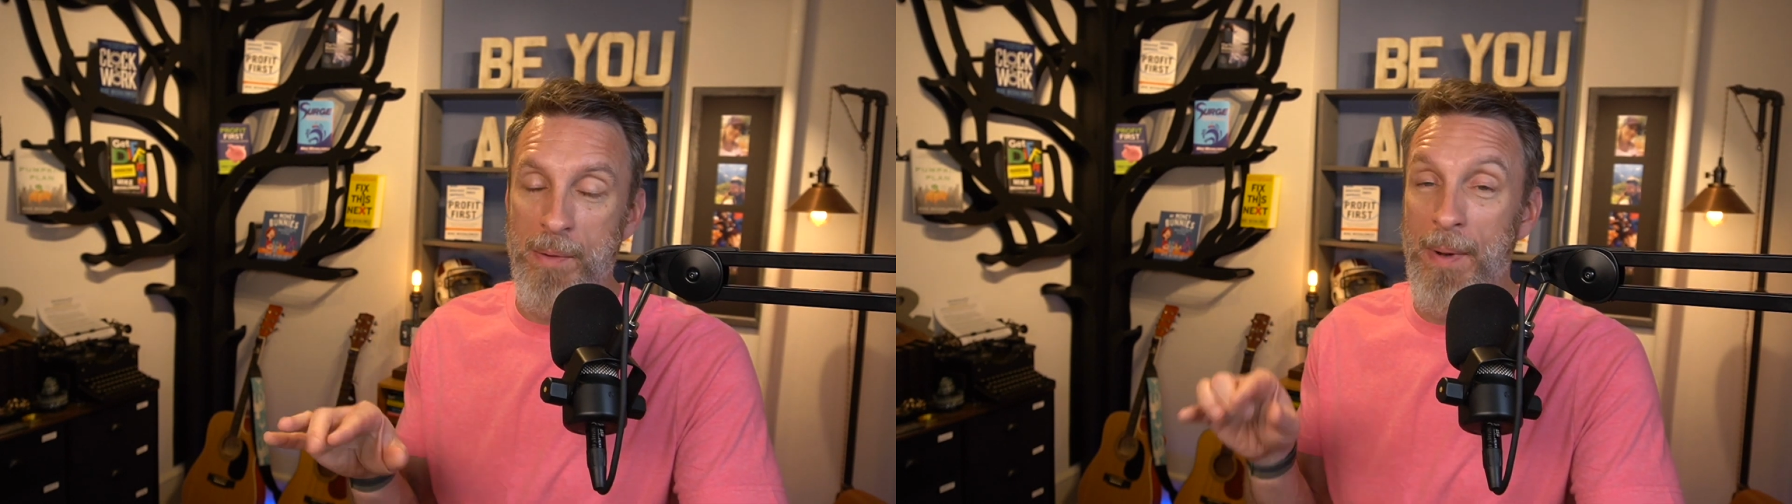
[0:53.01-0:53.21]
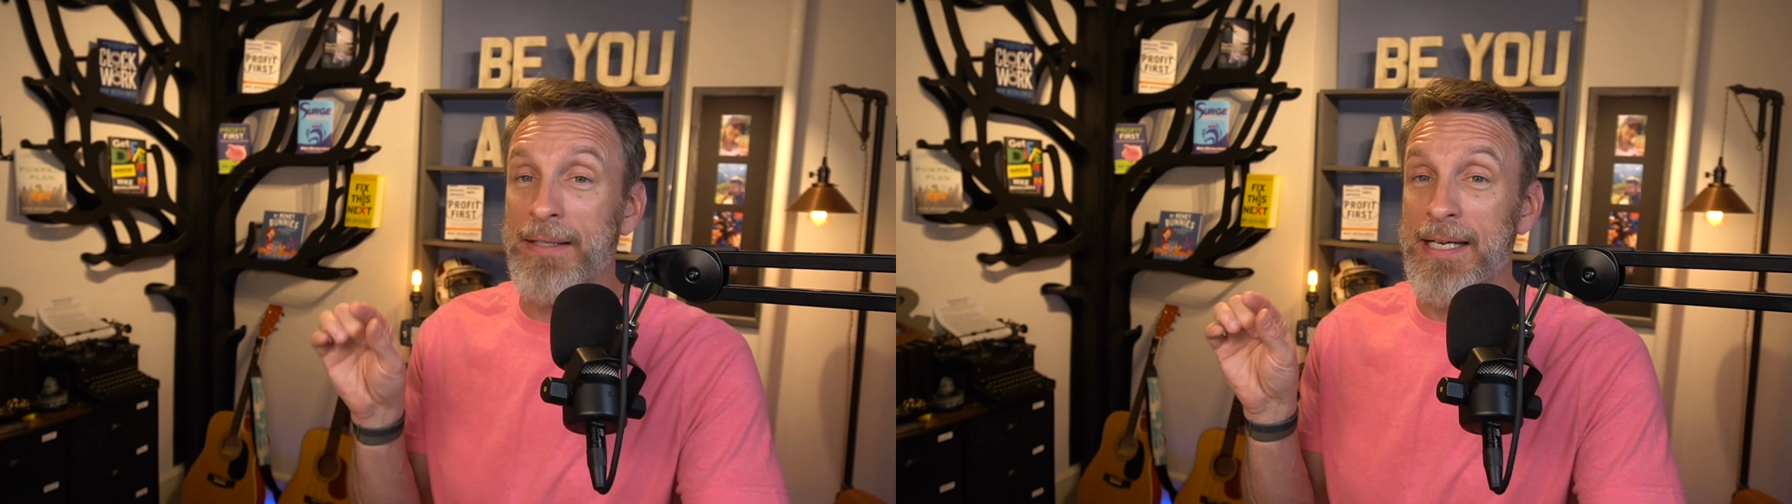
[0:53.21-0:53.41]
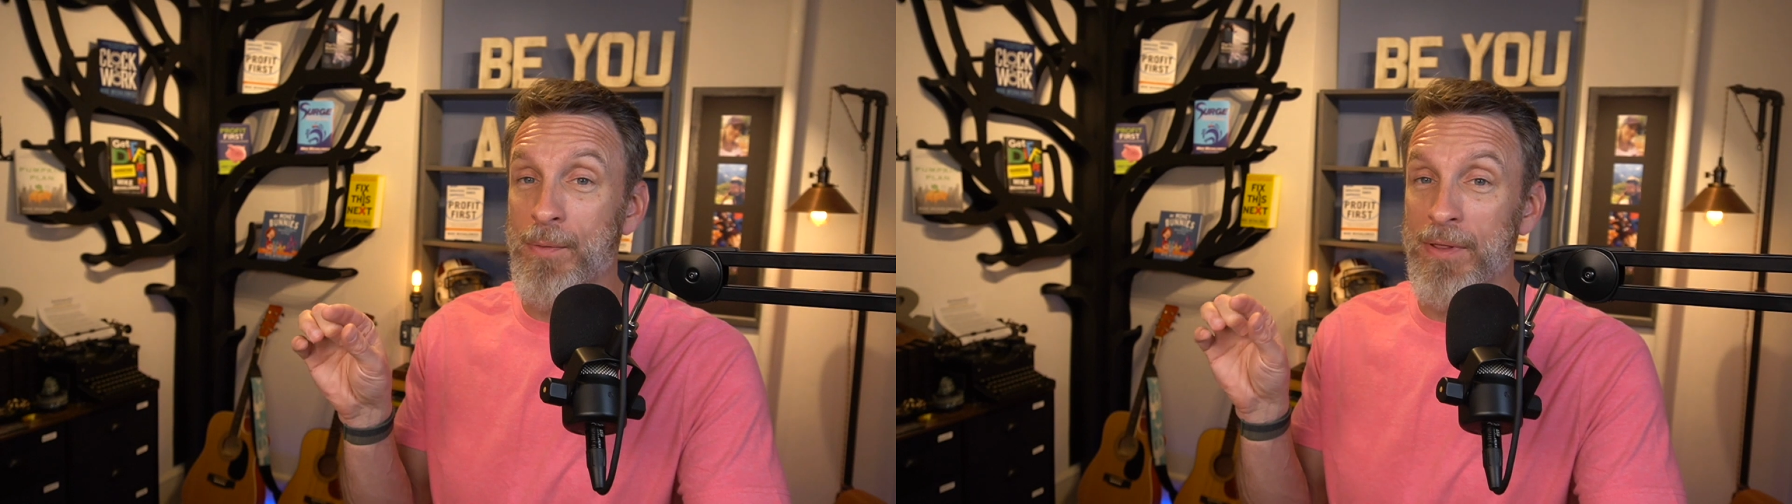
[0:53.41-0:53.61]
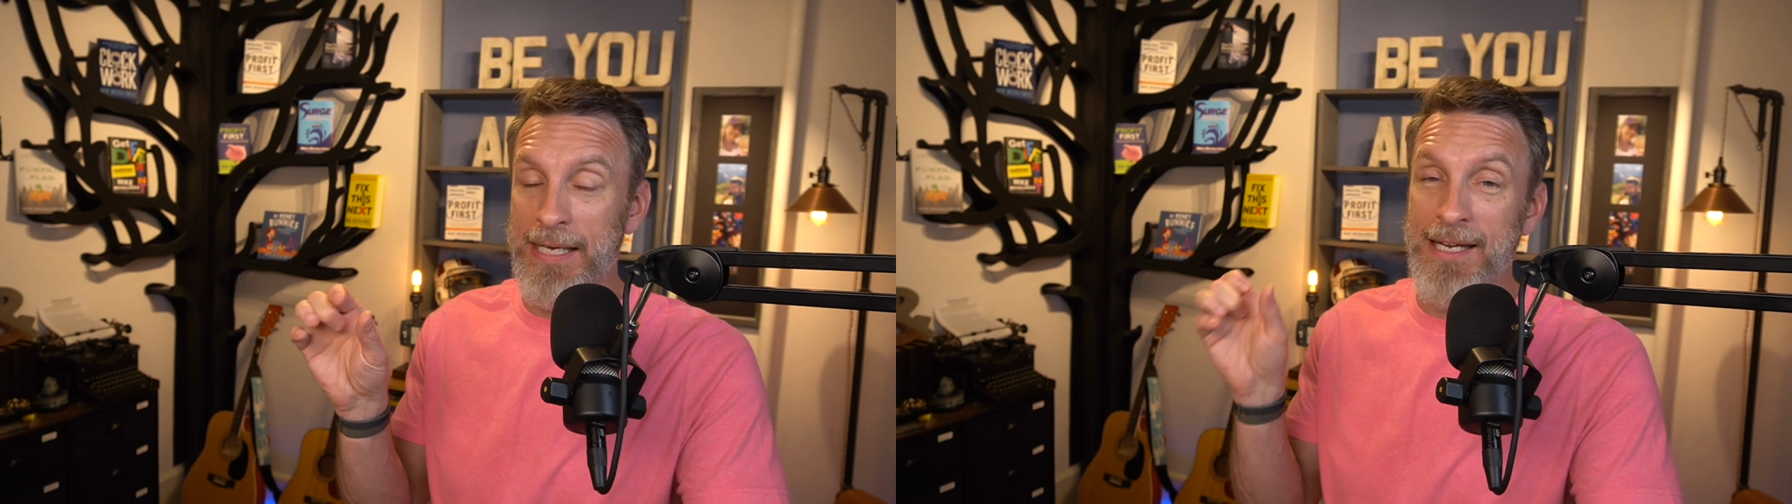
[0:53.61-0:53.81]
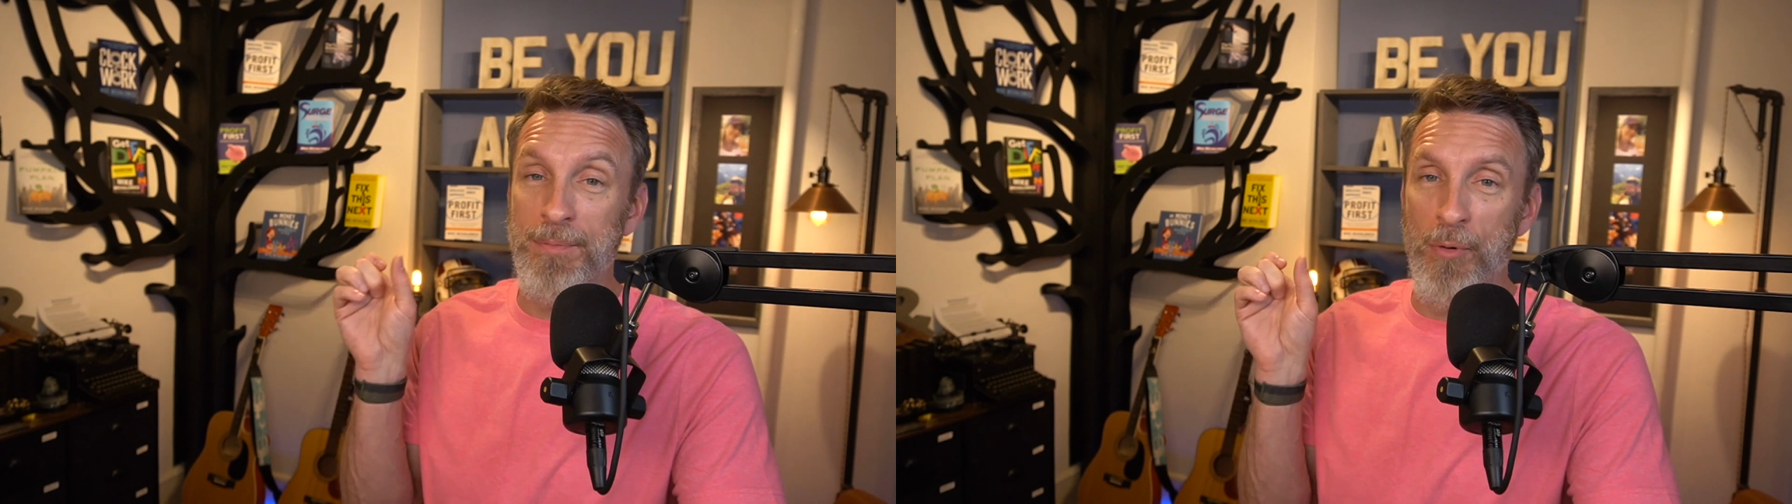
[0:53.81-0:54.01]
But I'll tell you one thing.
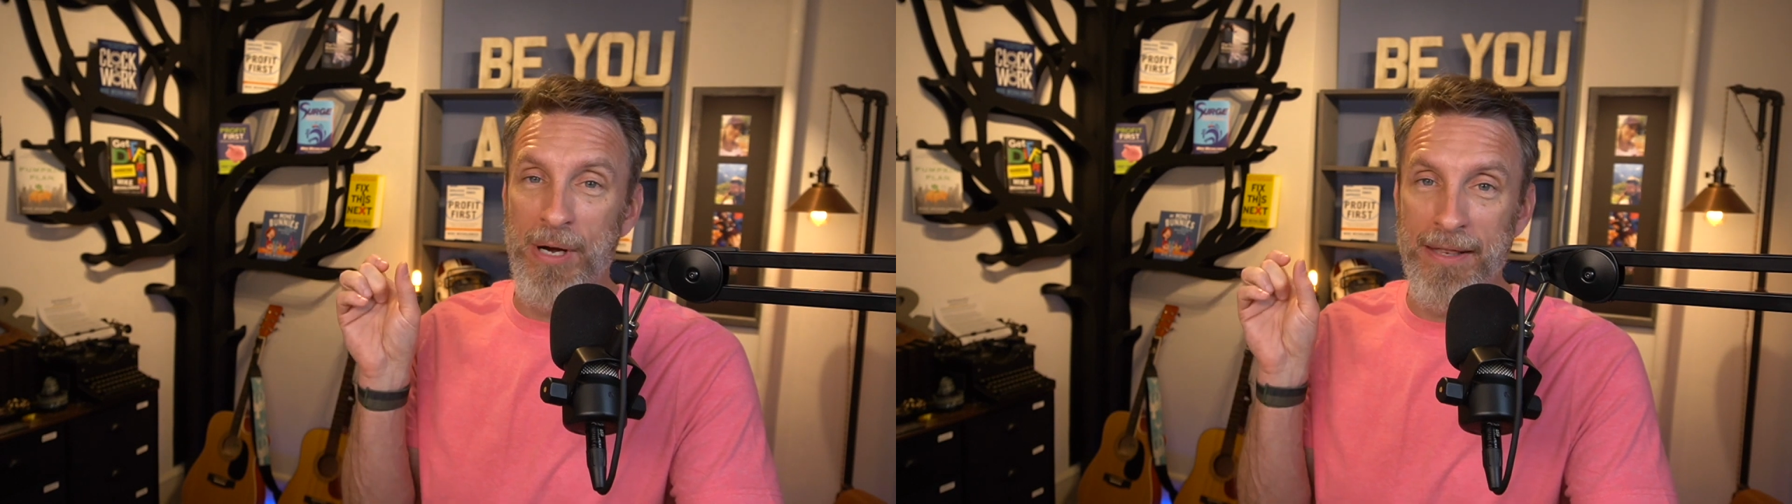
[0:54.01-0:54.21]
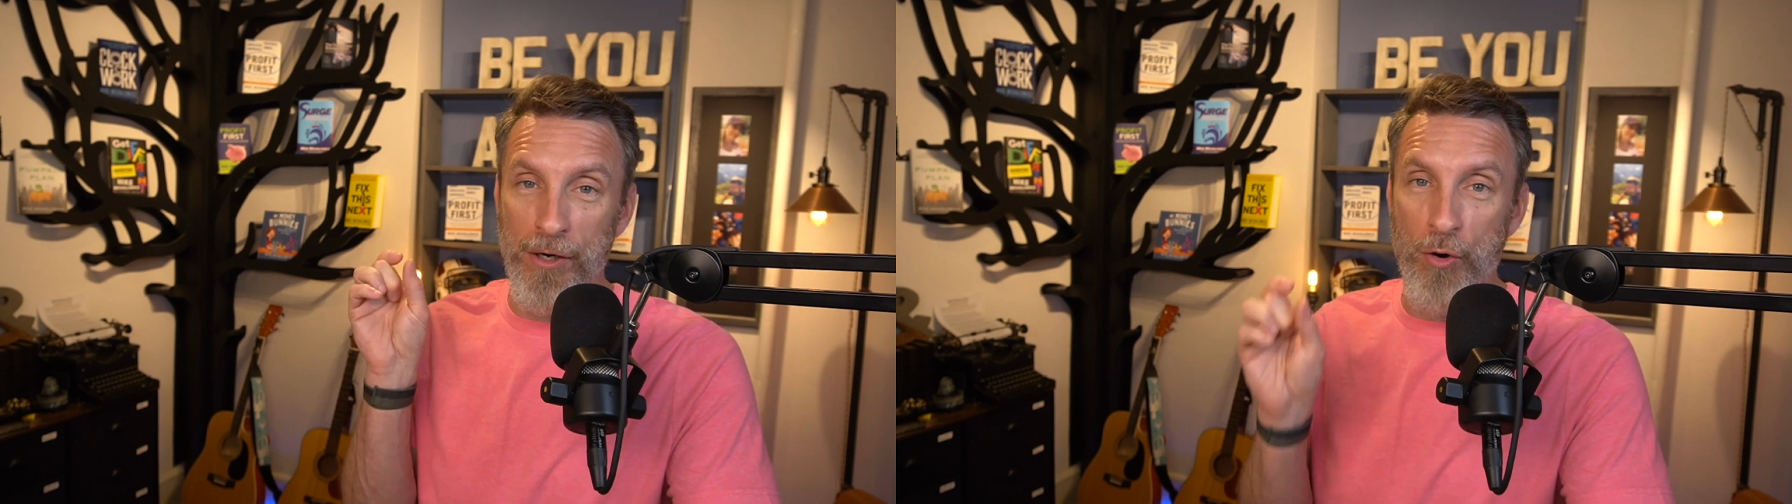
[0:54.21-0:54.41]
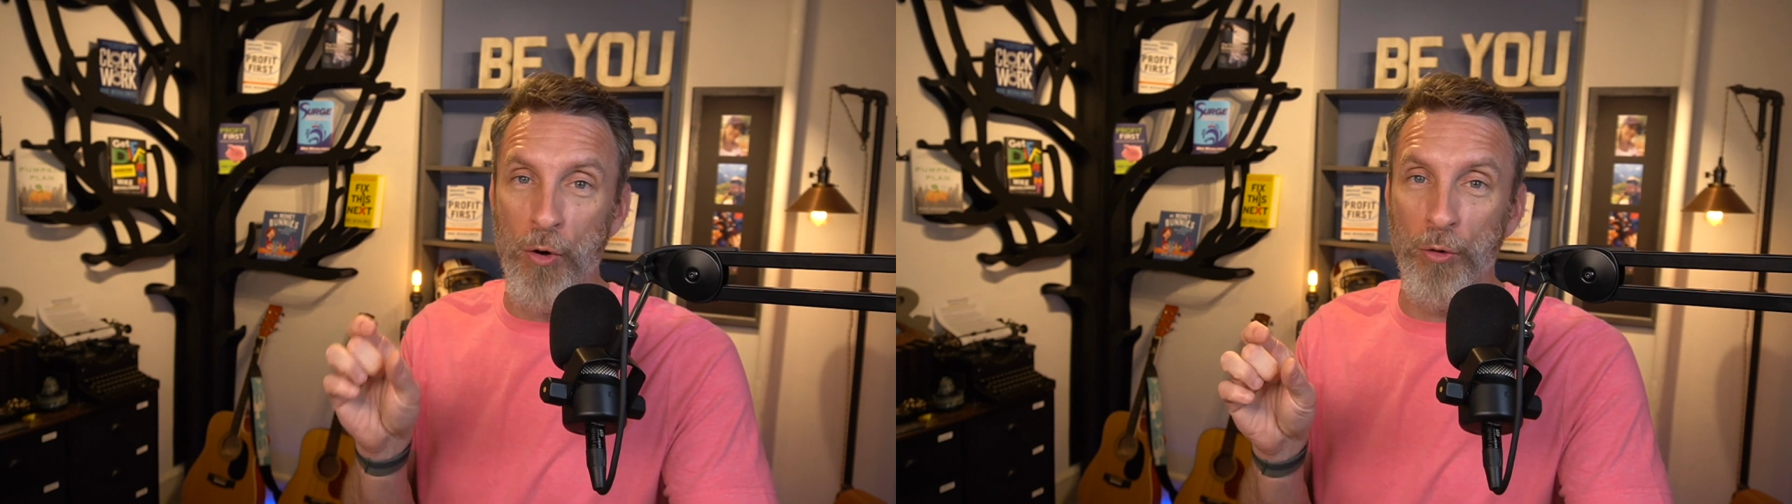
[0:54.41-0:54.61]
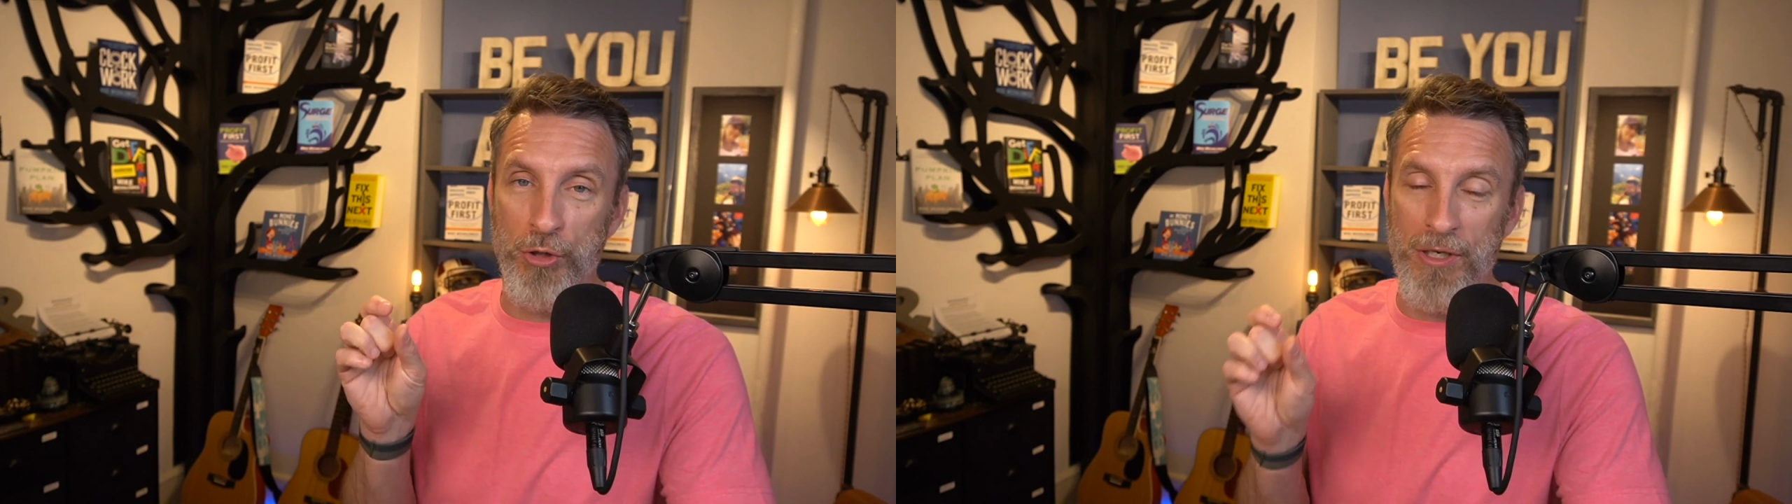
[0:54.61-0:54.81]
He is putting their culture